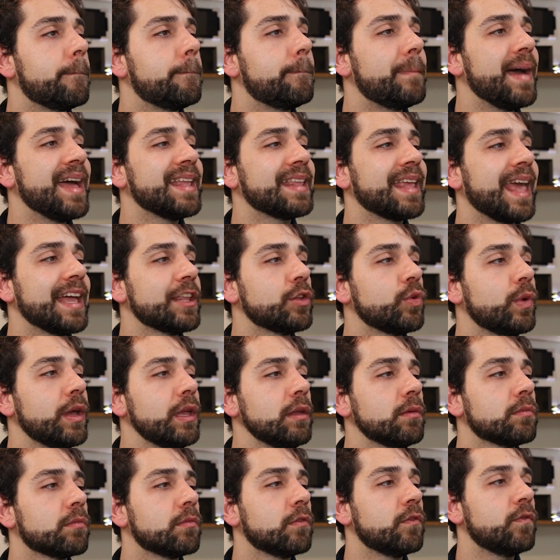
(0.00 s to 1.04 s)
bad
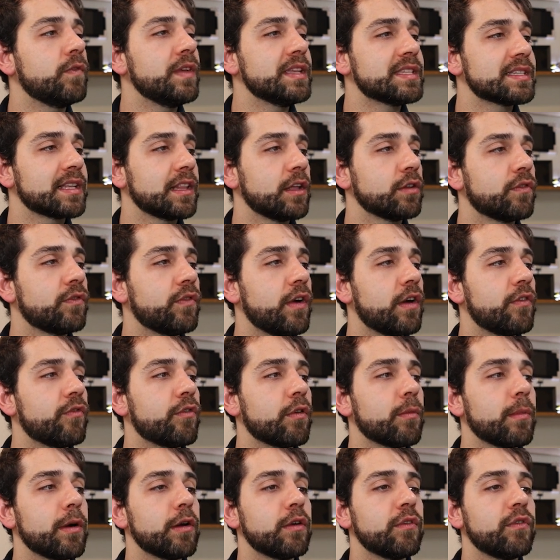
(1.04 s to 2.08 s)
gateway, please Cloudflare
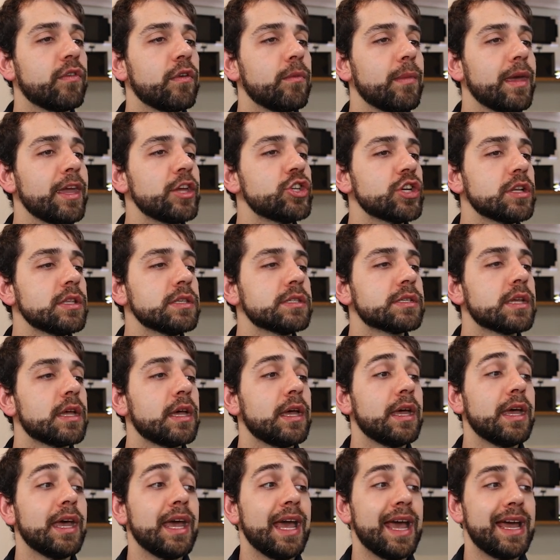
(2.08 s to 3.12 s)
for more information,
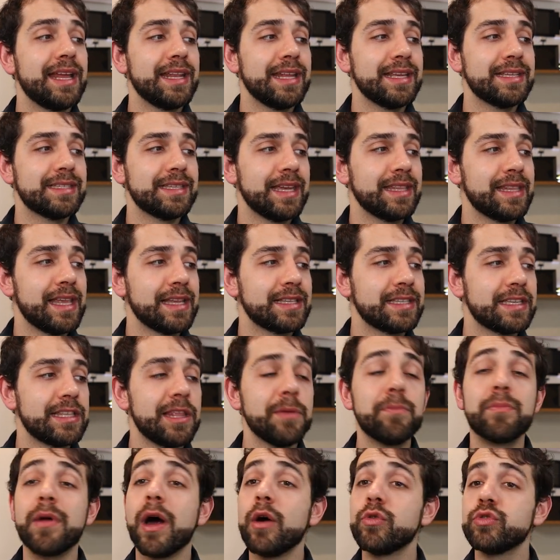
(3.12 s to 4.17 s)
and they say that
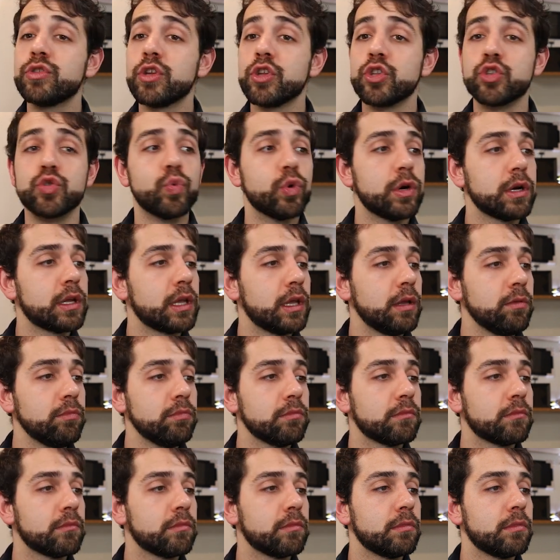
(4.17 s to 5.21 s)
the browser is working,
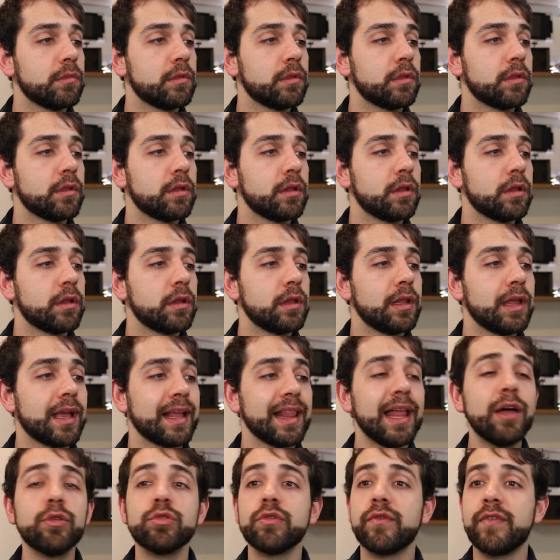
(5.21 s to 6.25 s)
the
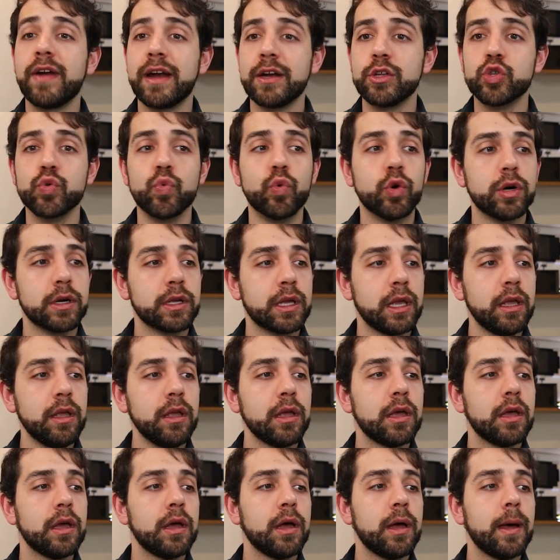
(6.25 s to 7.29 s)
Cloudflare is working,
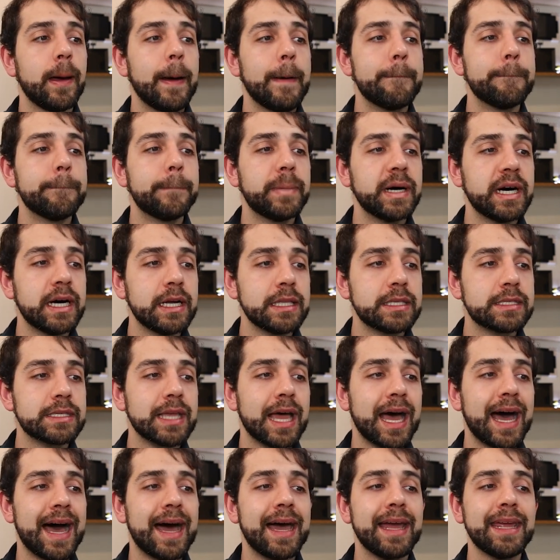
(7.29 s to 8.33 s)
but
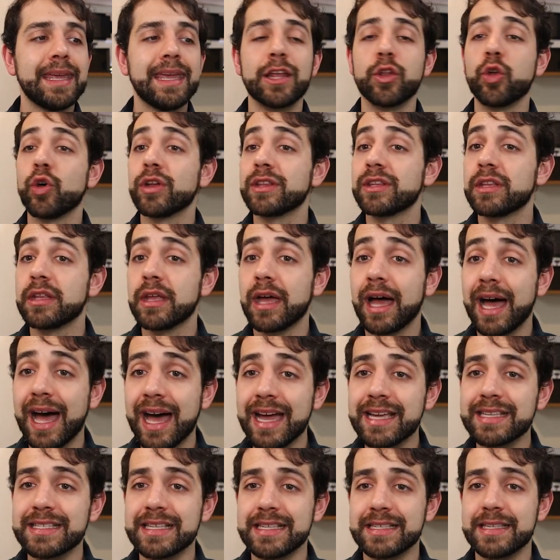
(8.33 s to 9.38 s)
I cannot
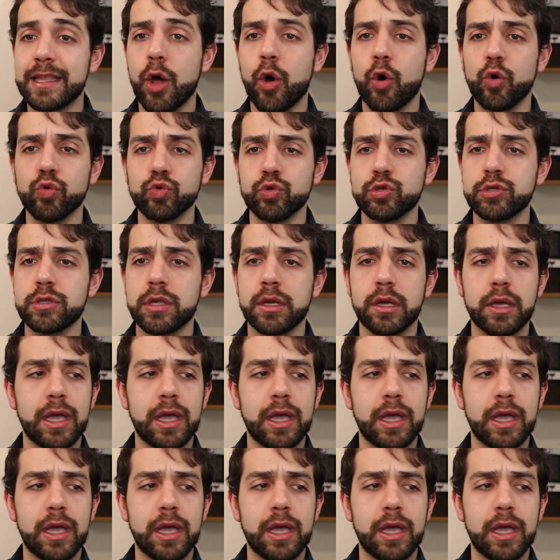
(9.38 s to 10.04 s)
access the host.